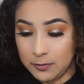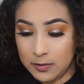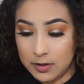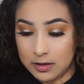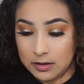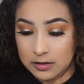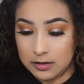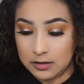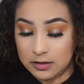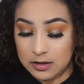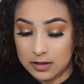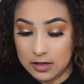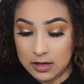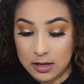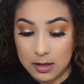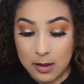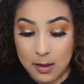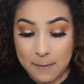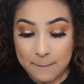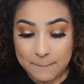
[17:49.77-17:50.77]
with
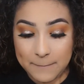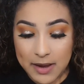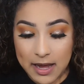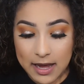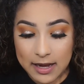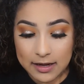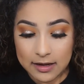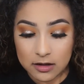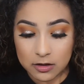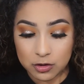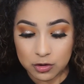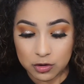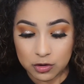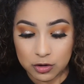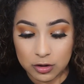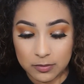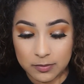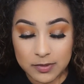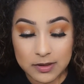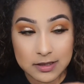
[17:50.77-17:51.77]
the MAC
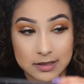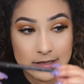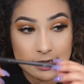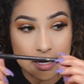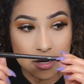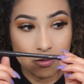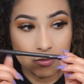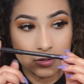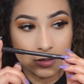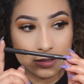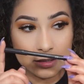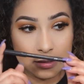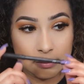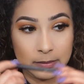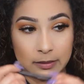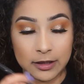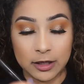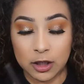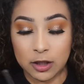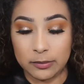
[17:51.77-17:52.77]
Strip Down
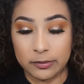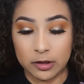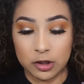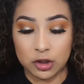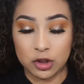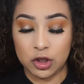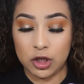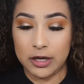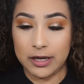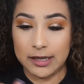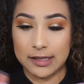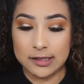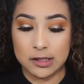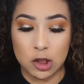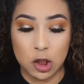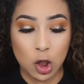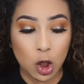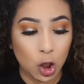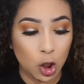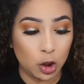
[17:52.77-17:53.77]
Lip Liner. I'm pretty sure you
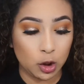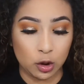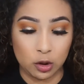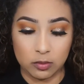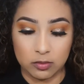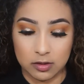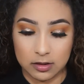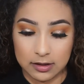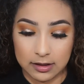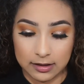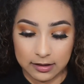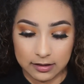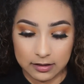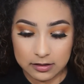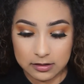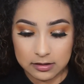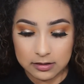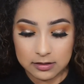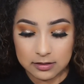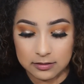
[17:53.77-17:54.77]
guys all know what that
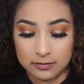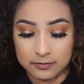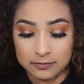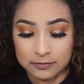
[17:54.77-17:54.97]
is.